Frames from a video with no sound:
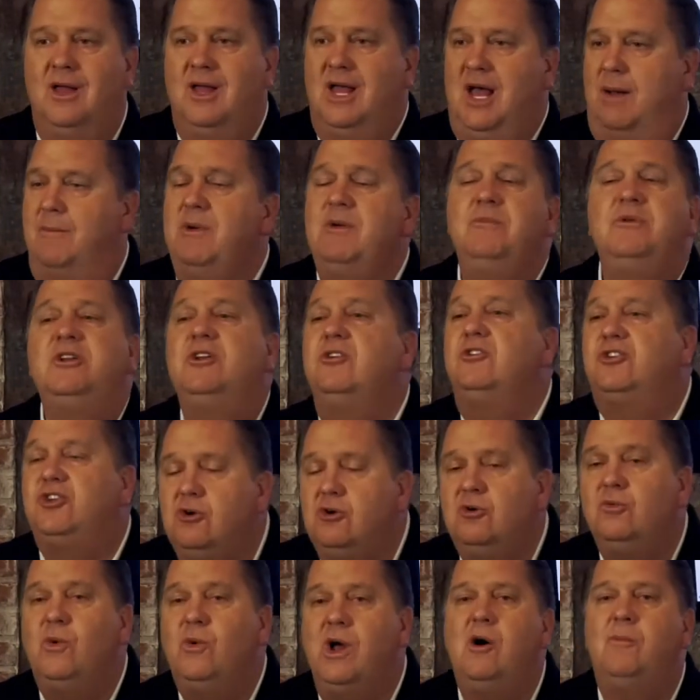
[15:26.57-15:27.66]
I mean, when you're doing
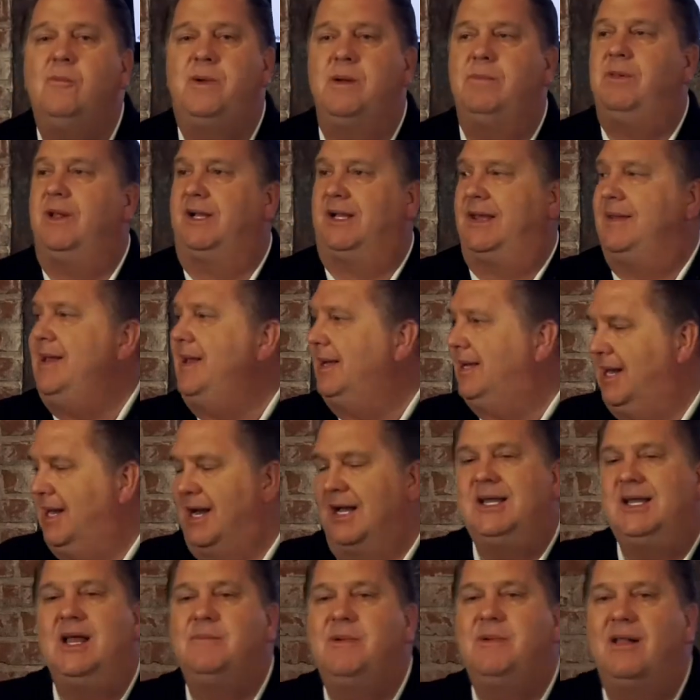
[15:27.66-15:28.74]
well, people are like, yeah, can I
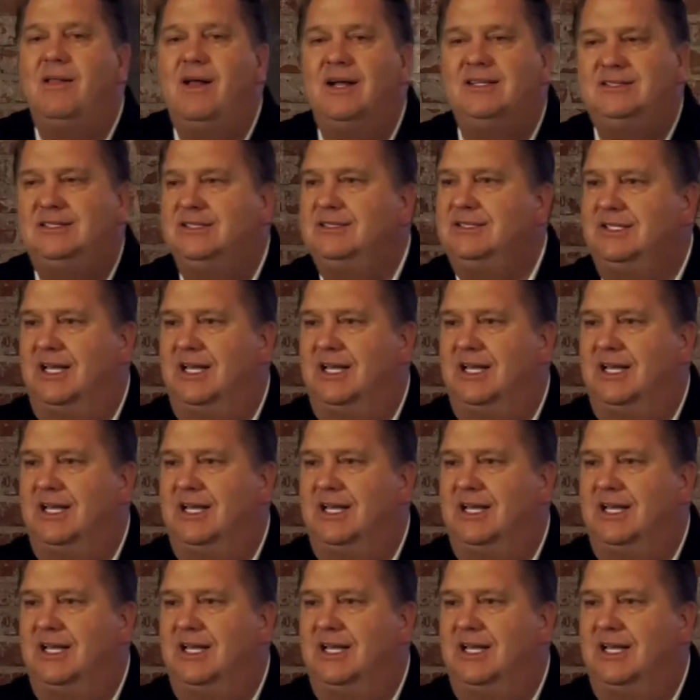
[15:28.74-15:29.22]
get my license?